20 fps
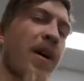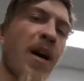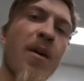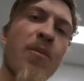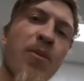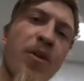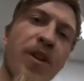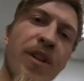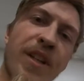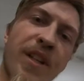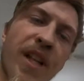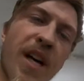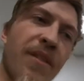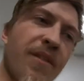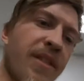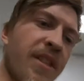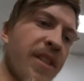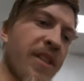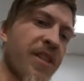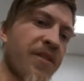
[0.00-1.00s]
I'm really
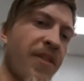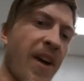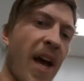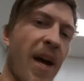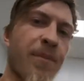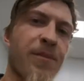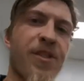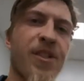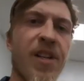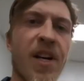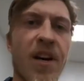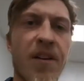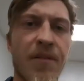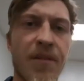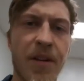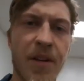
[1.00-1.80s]
loving this fab stuff.